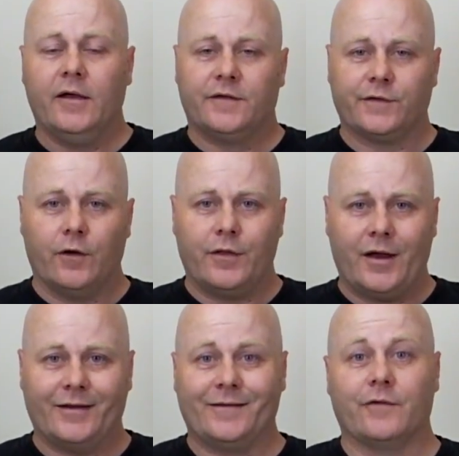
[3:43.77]
so
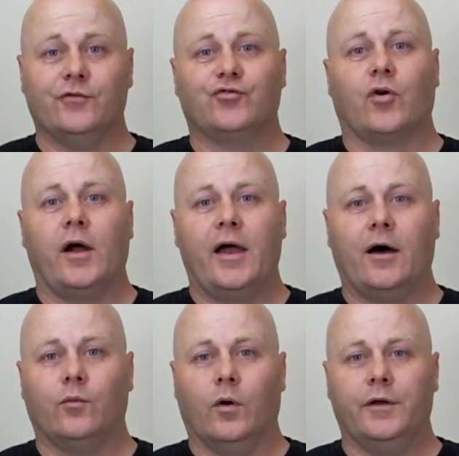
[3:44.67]
that it doesn't dry
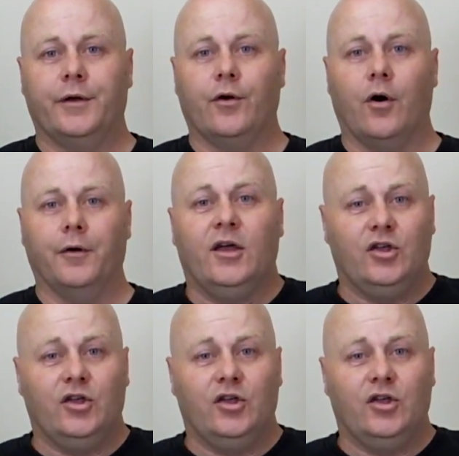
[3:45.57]
out while you're gone.